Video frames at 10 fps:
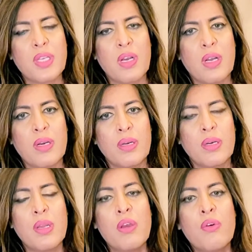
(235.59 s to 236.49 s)
are
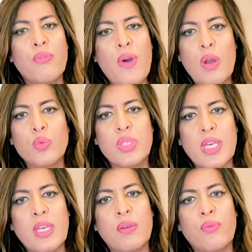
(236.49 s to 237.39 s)
found
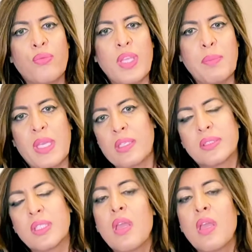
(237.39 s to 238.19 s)
in females.